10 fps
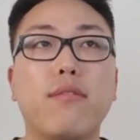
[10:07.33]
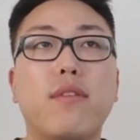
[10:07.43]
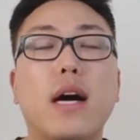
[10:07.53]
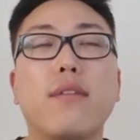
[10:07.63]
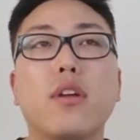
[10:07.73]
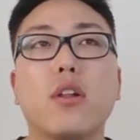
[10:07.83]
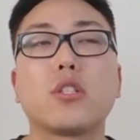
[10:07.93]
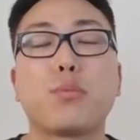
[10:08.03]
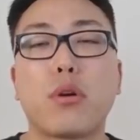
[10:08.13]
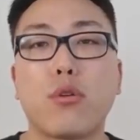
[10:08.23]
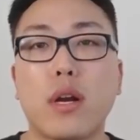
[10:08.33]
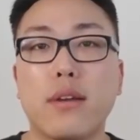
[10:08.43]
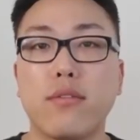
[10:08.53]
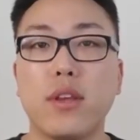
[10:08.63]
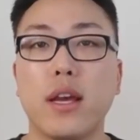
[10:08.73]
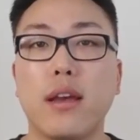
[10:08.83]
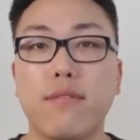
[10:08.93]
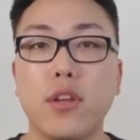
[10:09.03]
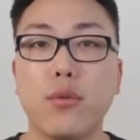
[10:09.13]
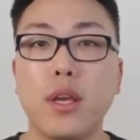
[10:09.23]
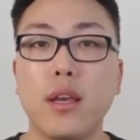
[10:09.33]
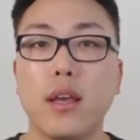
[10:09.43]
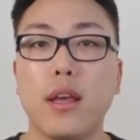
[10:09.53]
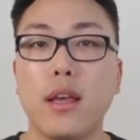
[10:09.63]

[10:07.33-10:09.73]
$5 per graft via FUE